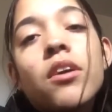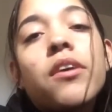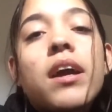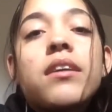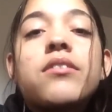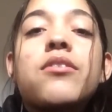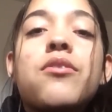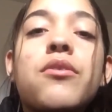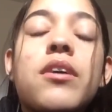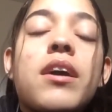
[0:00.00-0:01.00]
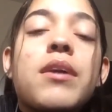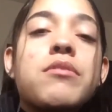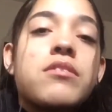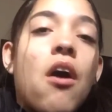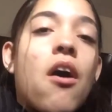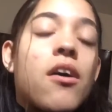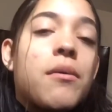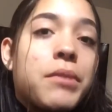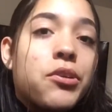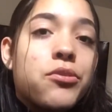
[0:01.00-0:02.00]
Okay, so it was
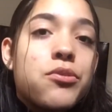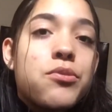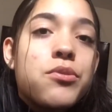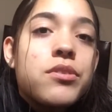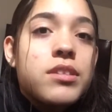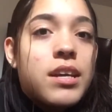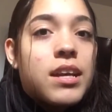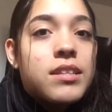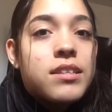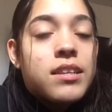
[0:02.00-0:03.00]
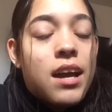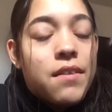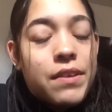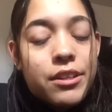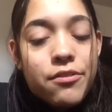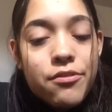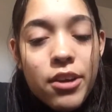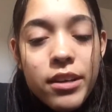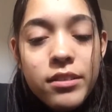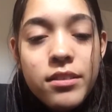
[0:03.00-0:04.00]
all middle school that I didn't have any
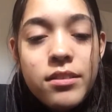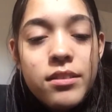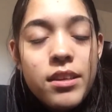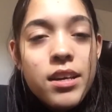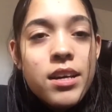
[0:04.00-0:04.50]
friends.